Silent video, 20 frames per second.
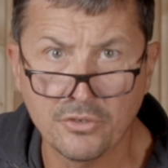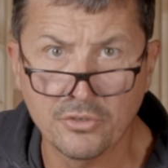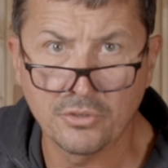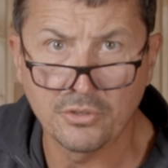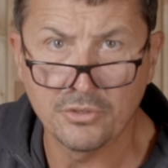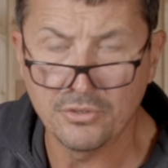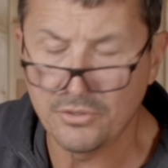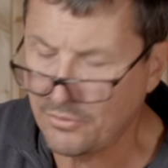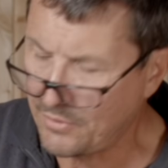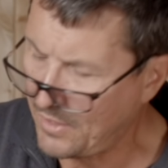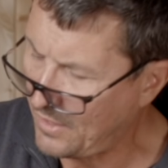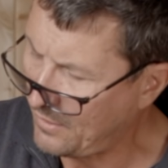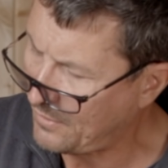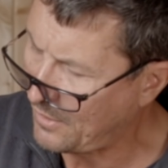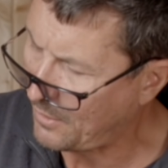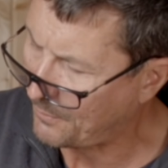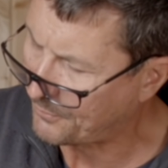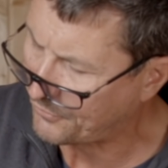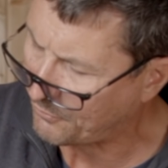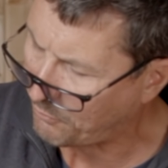You can do that.
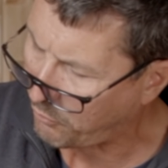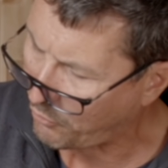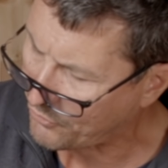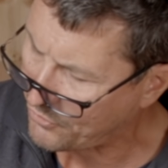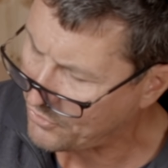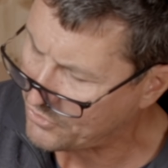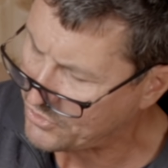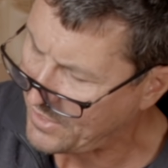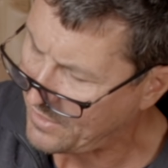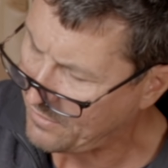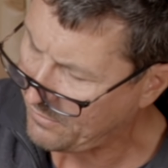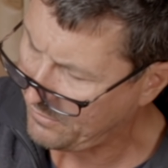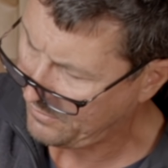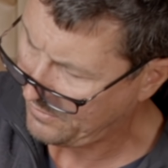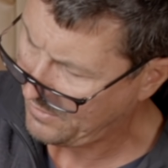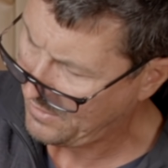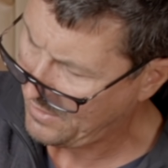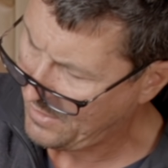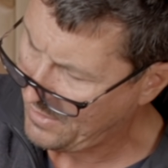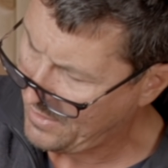Help support the channel.
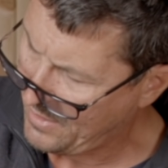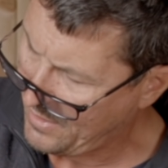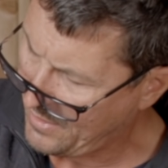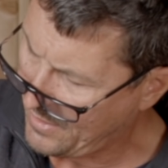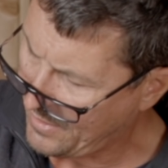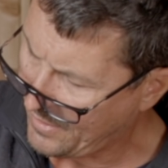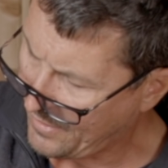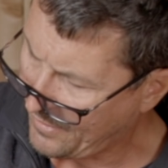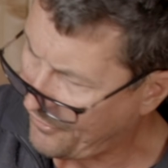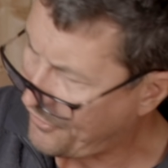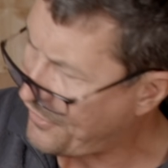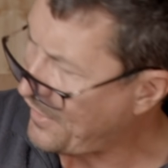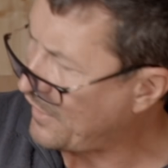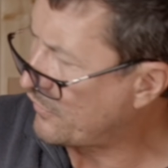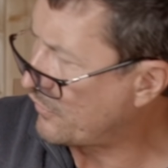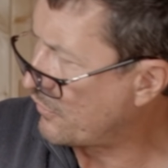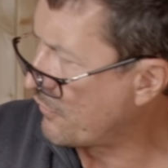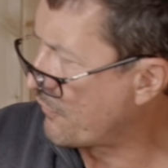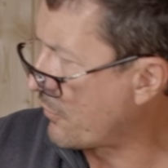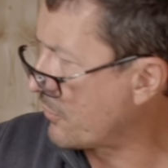And
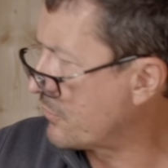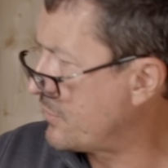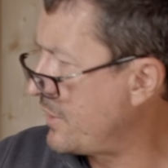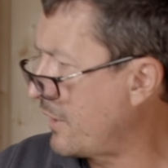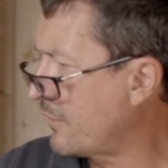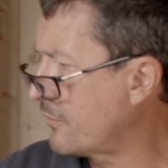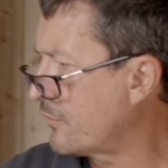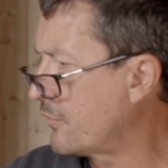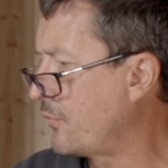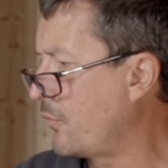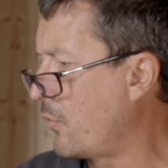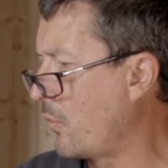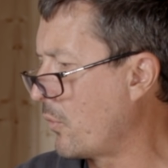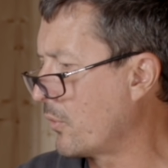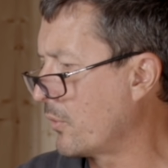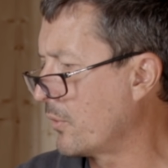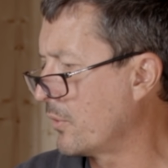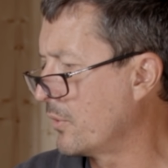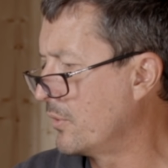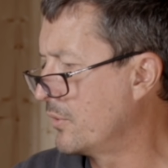thanks to Vertx
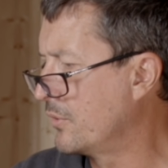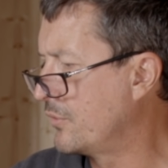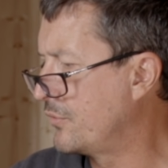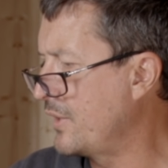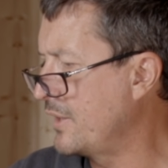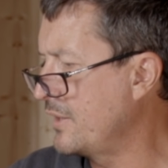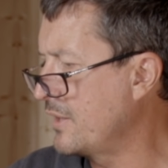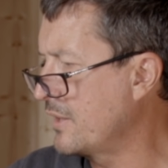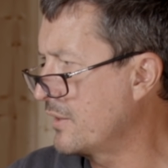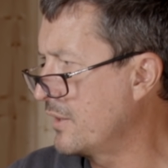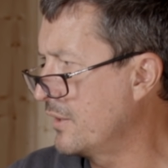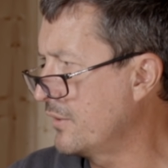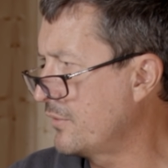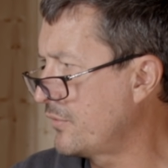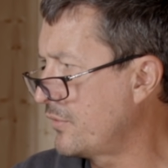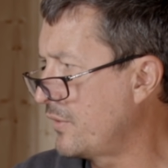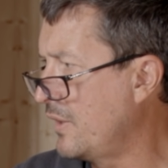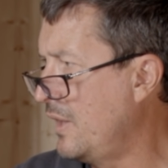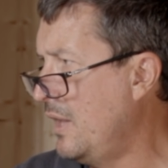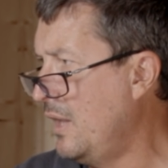for sending
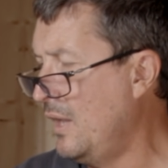this.